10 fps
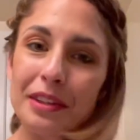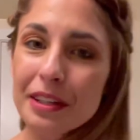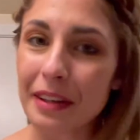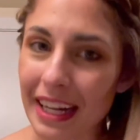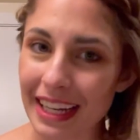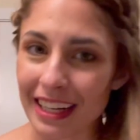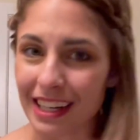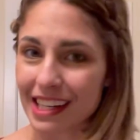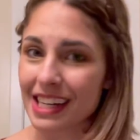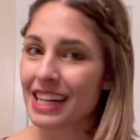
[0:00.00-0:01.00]
look right
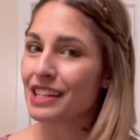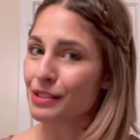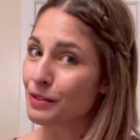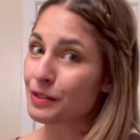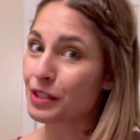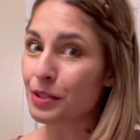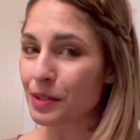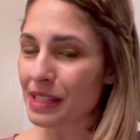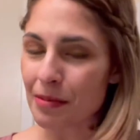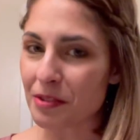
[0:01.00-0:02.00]
here. You have
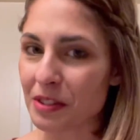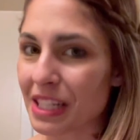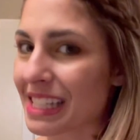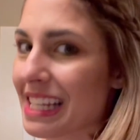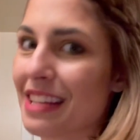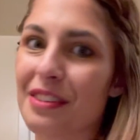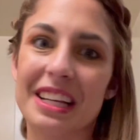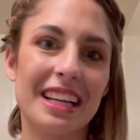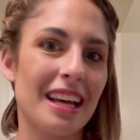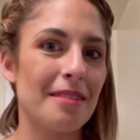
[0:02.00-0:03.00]
two summer looks and you
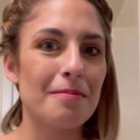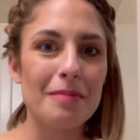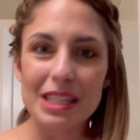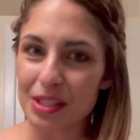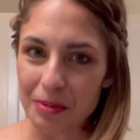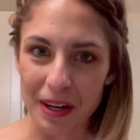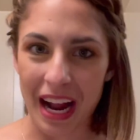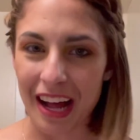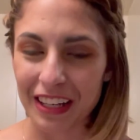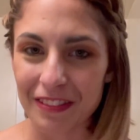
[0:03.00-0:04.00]
can get much more
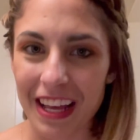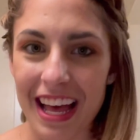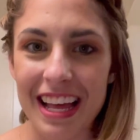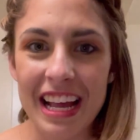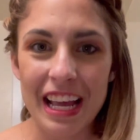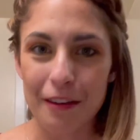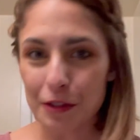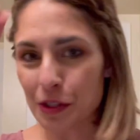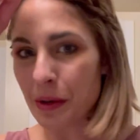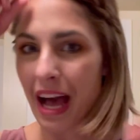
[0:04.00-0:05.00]
out of it if
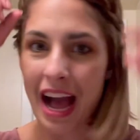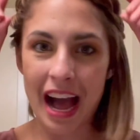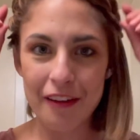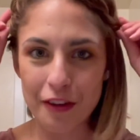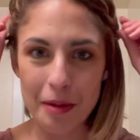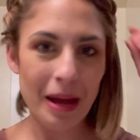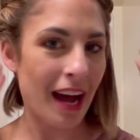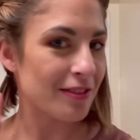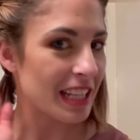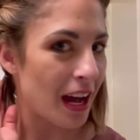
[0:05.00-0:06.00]
you do a half up,
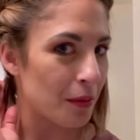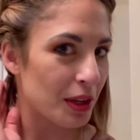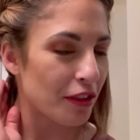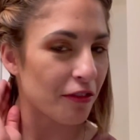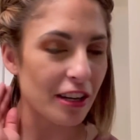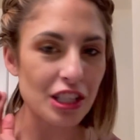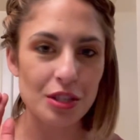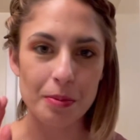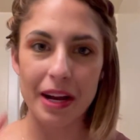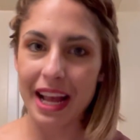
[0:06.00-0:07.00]
half down with a
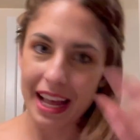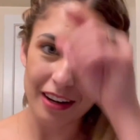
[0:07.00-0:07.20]
French braid